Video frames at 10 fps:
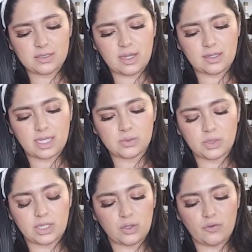Like, that's what
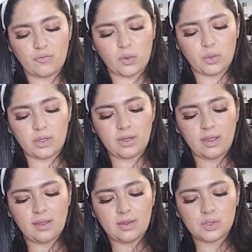they look forward
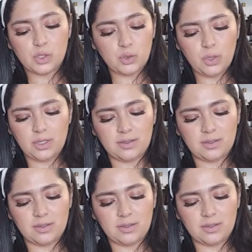to.